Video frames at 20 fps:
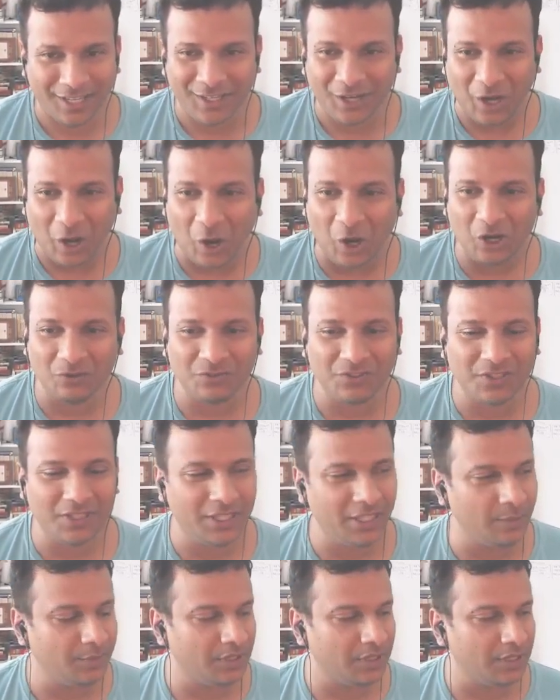all of the
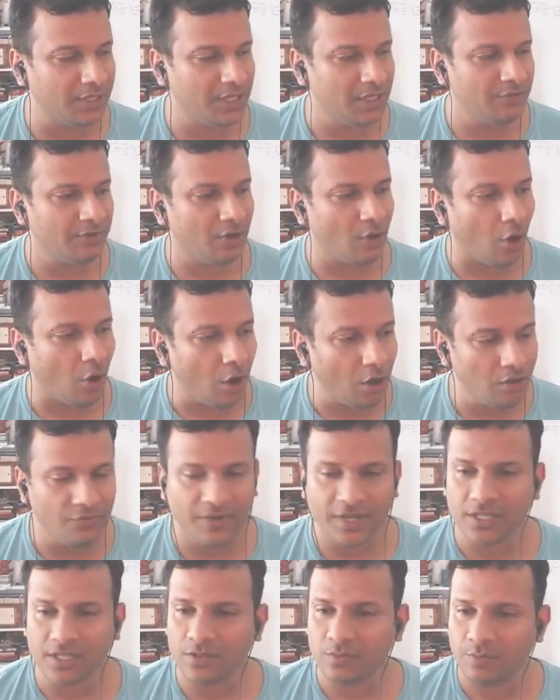deep learning, we
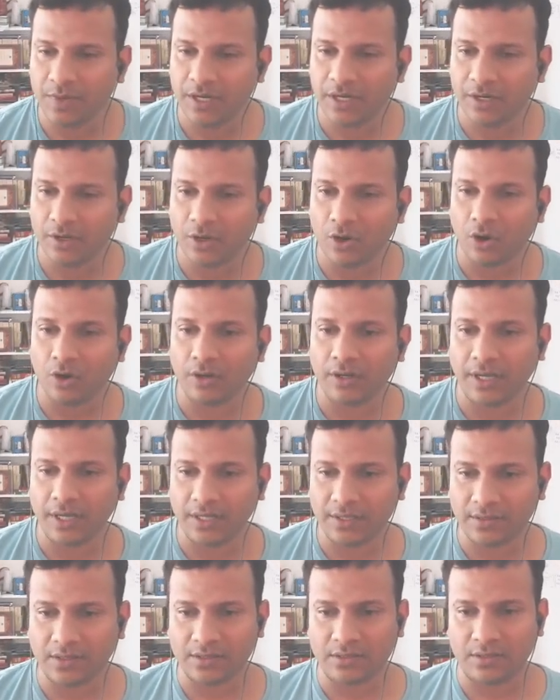always build on
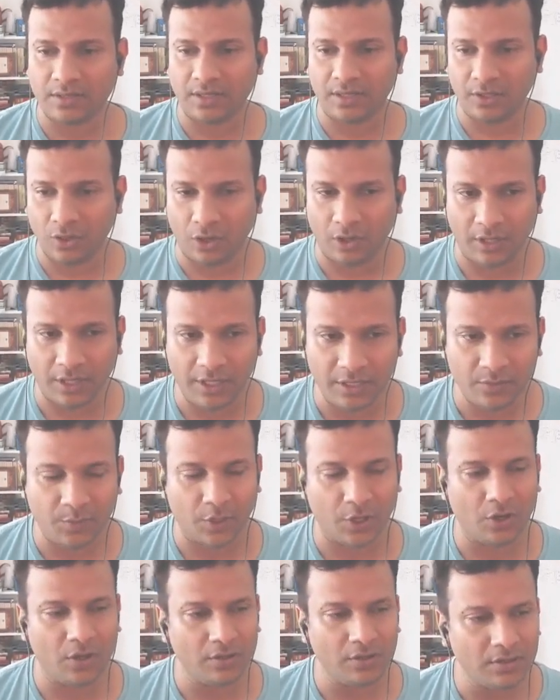existing knowledge,
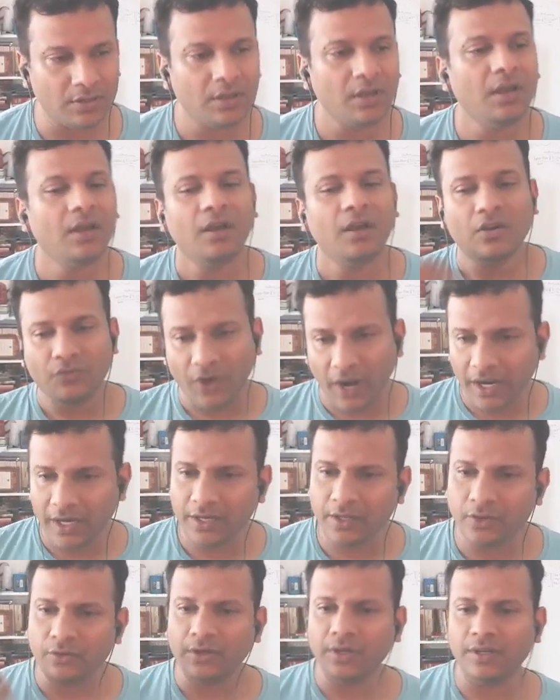because
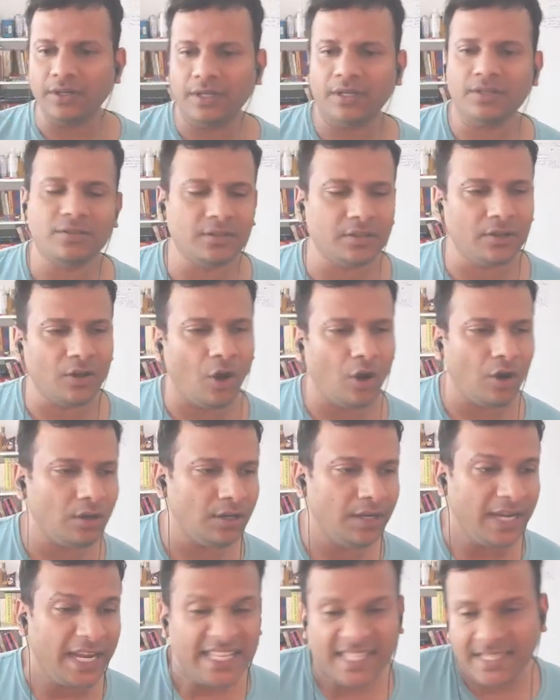fine tuning takes a lot
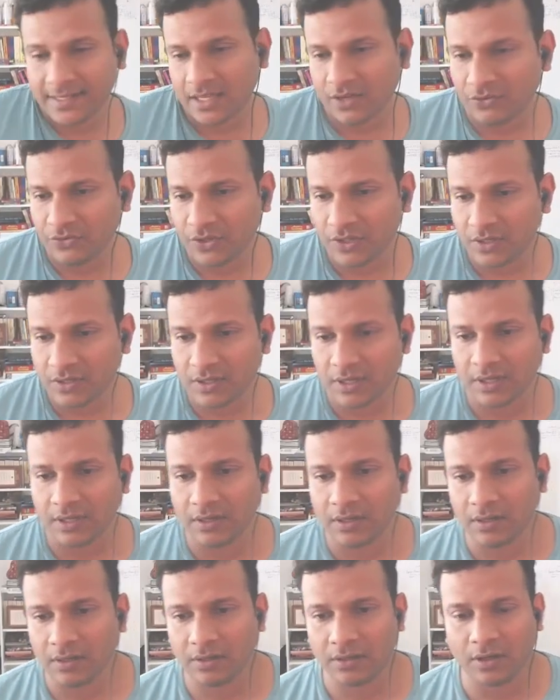less efforts
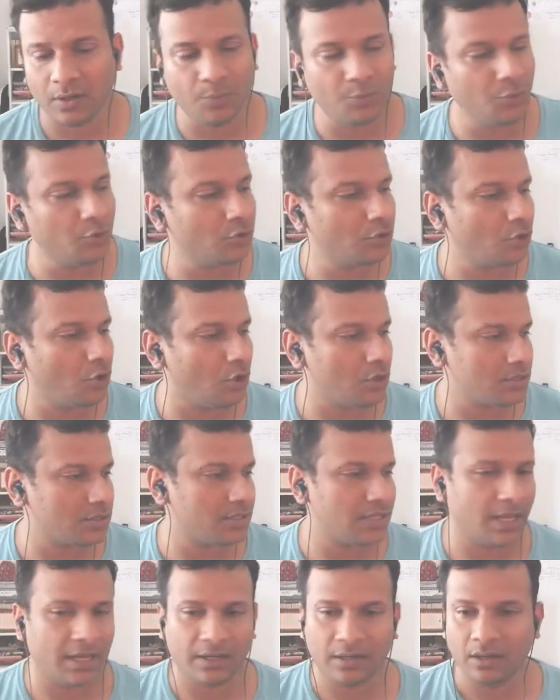and compute cost
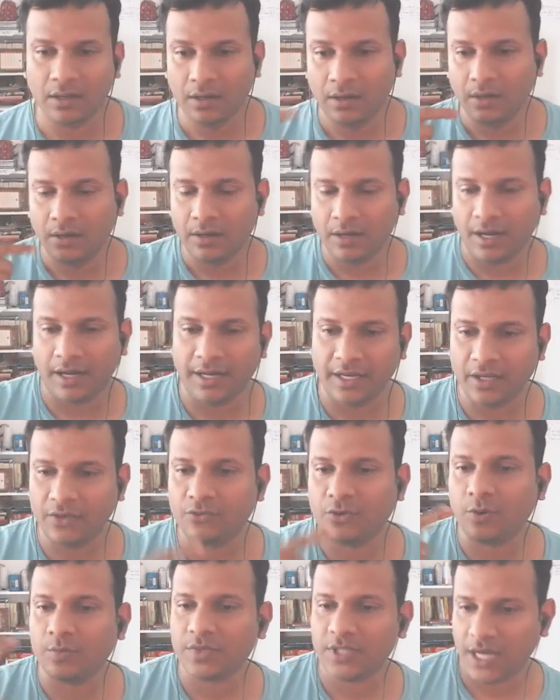than training
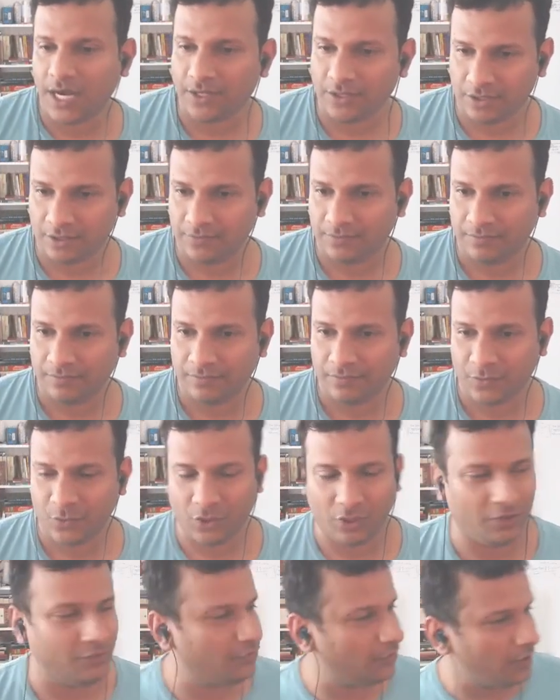from scratch. So
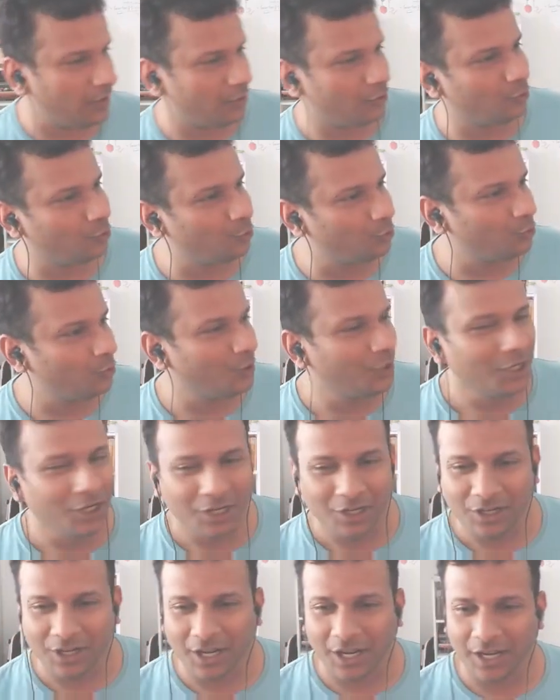if we are to
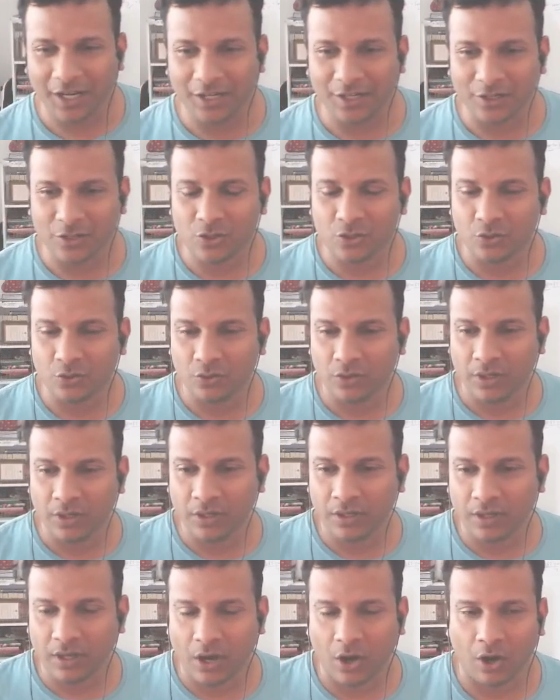train a
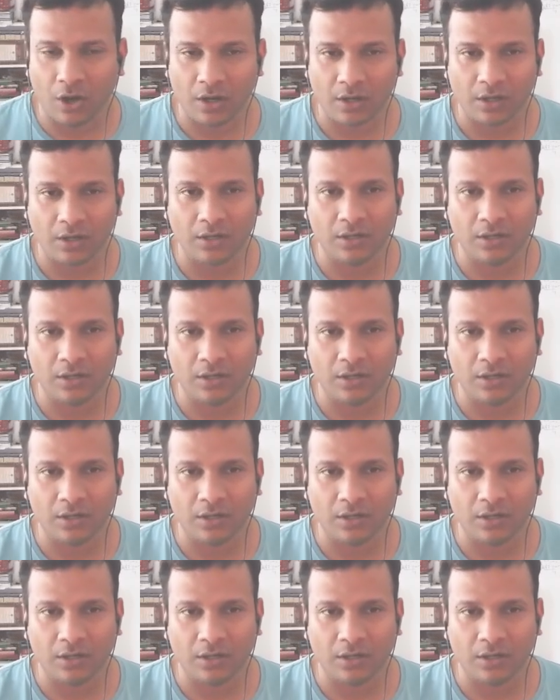student or